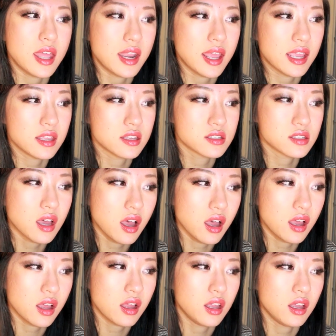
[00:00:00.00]
and I
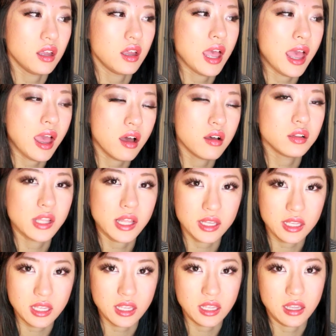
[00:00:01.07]
saw how
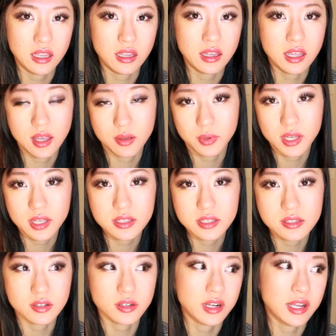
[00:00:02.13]
lucky I
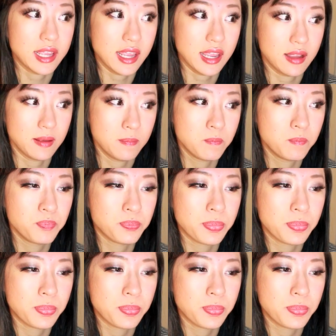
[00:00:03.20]
was, or I am,